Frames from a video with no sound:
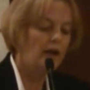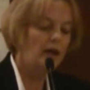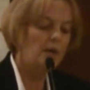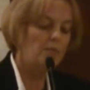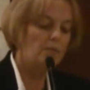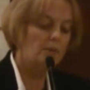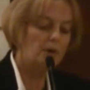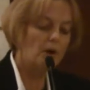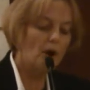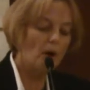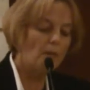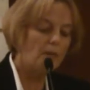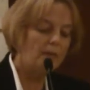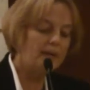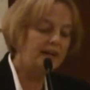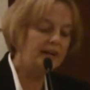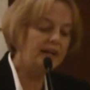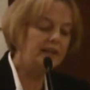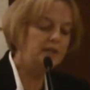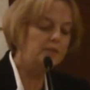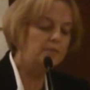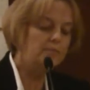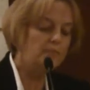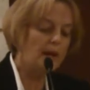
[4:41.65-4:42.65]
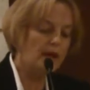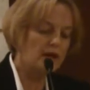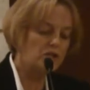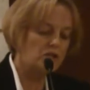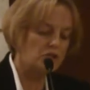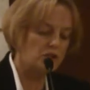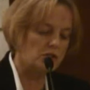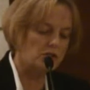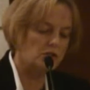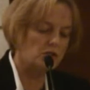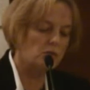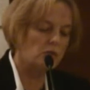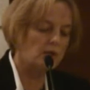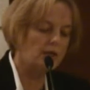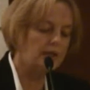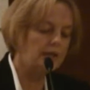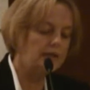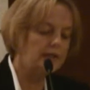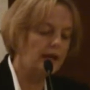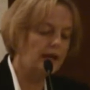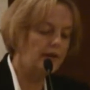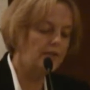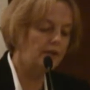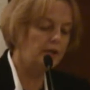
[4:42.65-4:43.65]
Appropriate measures were
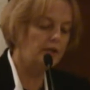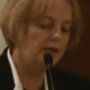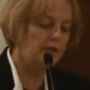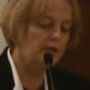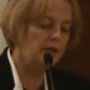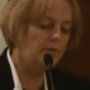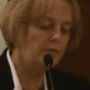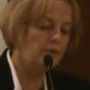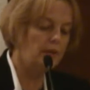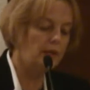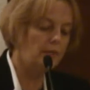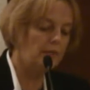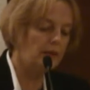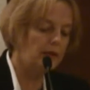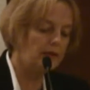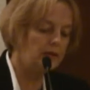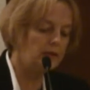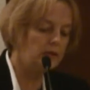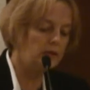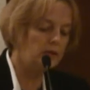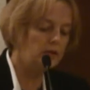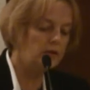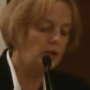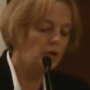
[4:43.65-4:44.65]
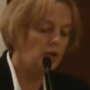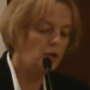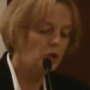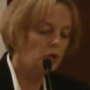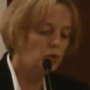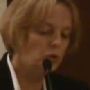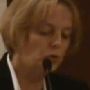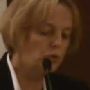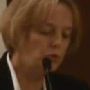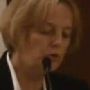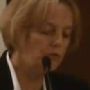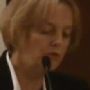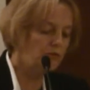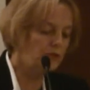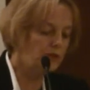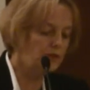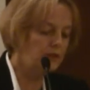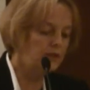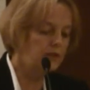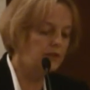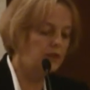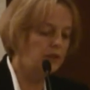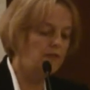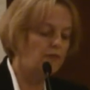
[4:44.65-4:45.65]
never implemented to
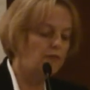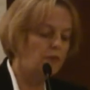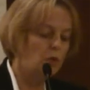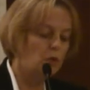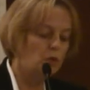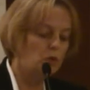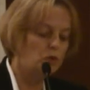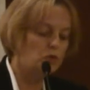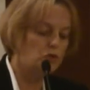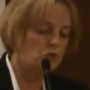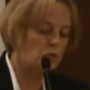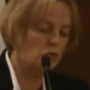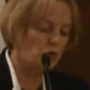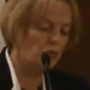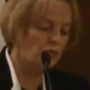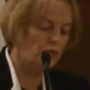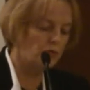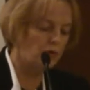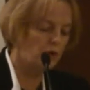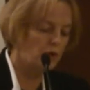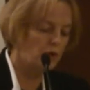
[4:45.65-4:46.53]
reveal the full truth,